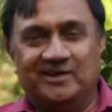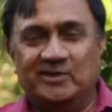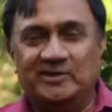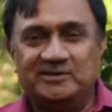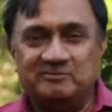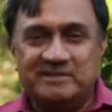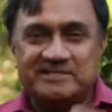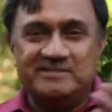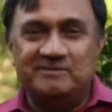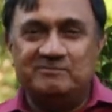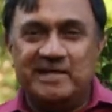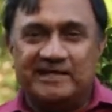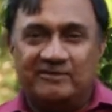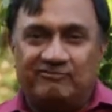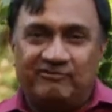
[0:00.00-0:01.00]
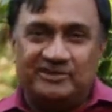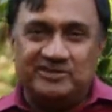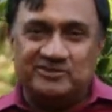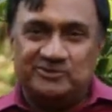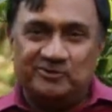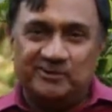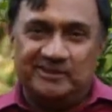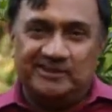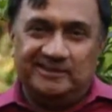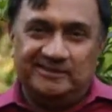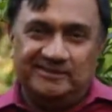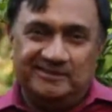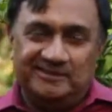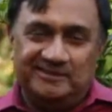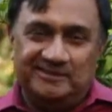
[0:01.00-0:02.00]
It may seem like a funny story,
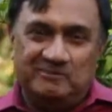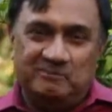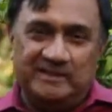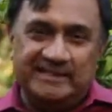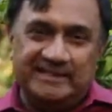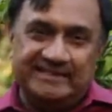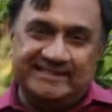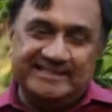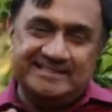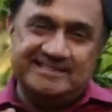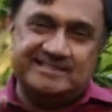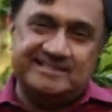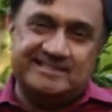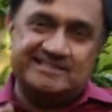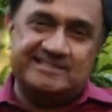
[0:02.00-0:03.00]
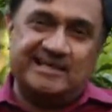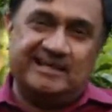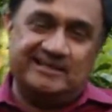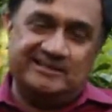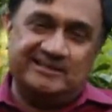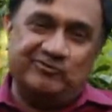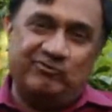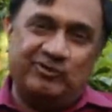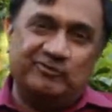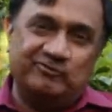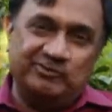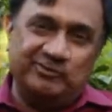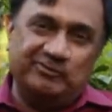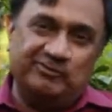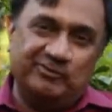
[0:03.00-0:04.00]
but this is exactly what
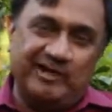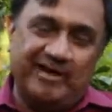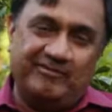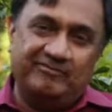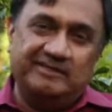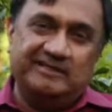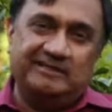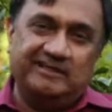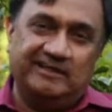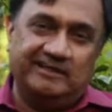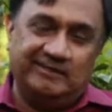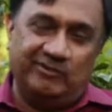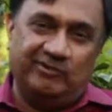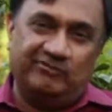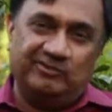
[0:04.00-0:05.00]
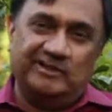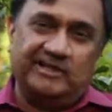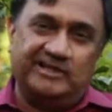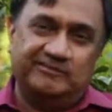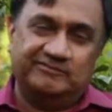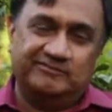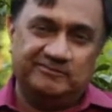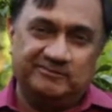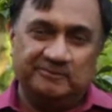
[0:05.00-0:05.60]
we do every day of our life.